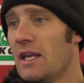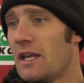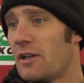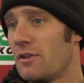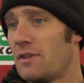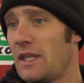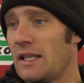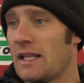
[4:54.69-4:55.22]
and
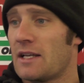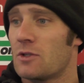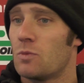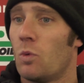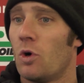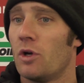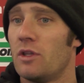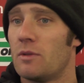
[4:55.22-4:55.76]
I think that's
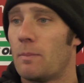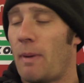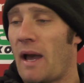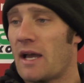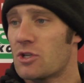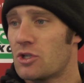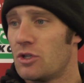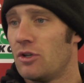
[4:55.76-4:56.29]
why the
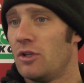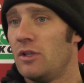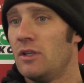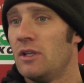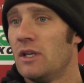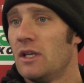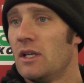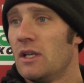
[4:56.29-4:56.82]
passion